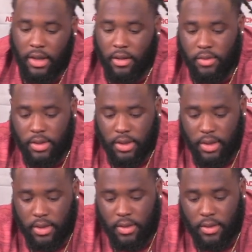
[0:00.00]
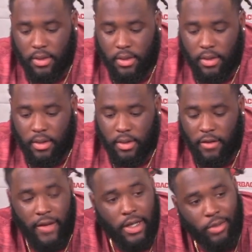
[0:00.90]
think it was the
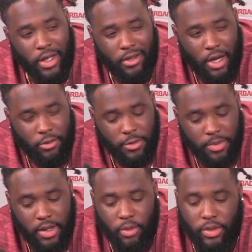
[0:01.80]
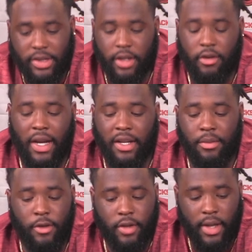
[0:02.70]
fact that we didn't know how to respond. We just didn't know how to
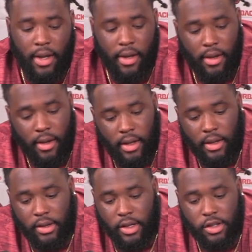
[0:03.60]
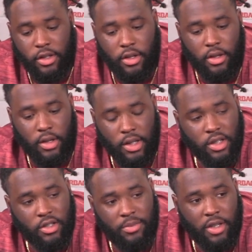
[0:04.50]
communicate. This year, the
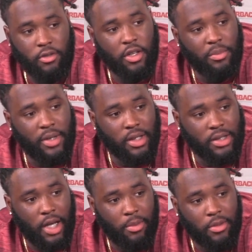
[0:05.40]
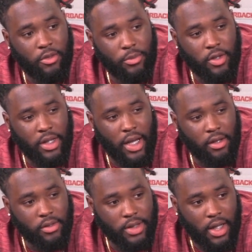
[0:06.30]
leaders have been doing a better job of communicating
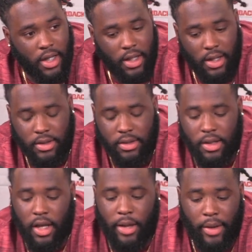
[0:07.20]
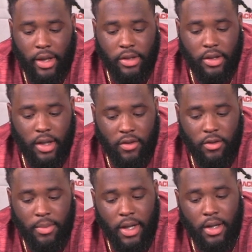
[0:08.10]
on the sidelines and making sure that
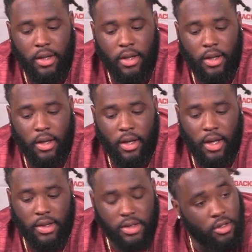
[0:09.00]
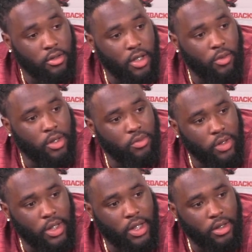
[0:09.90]
everybody is tuning in what
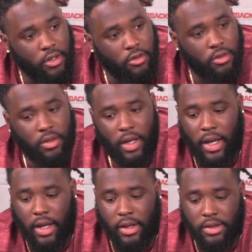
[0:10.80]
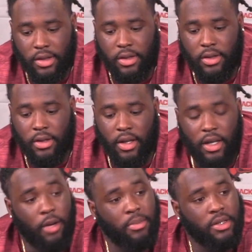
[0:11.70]
we need to do and to
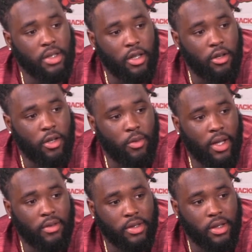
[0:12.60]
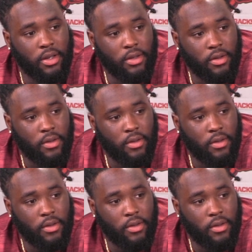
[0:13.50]
accomplish the goal that we have set.